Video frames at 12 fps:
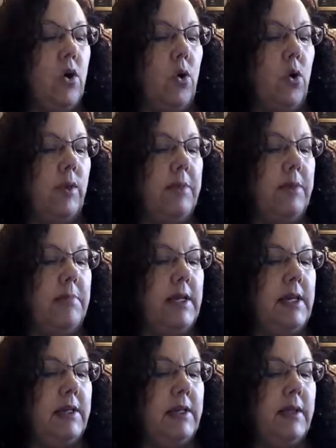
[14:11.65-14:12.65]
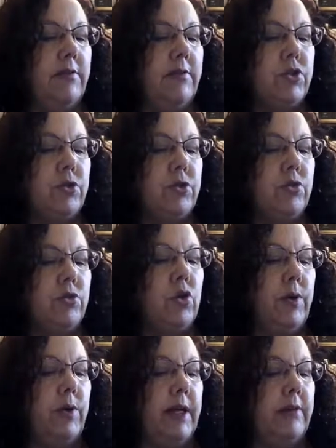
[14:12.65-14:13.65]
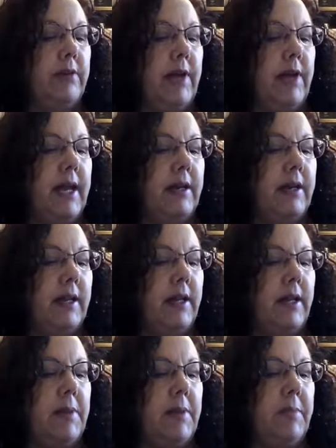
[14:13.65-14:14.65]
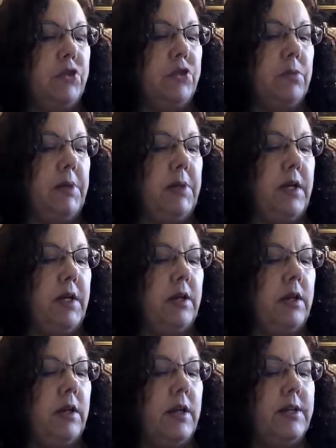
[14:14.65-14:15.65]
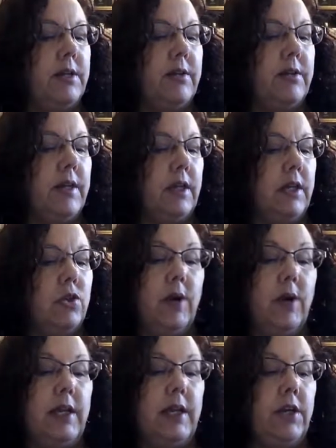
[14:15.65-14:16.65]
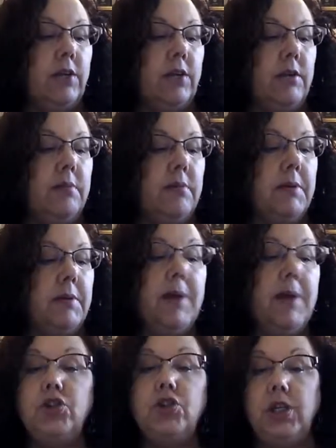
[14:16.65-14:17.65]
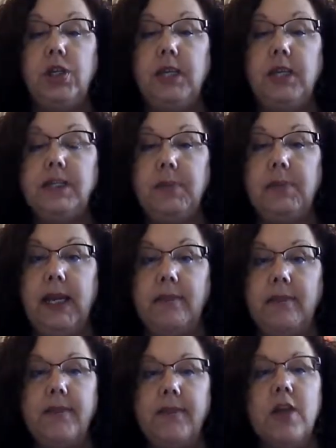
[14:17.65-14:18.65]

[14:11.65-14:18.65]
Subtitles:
Oh, let me live a true go give, and let my mission be not to think, do I need her, but maybe she needs me.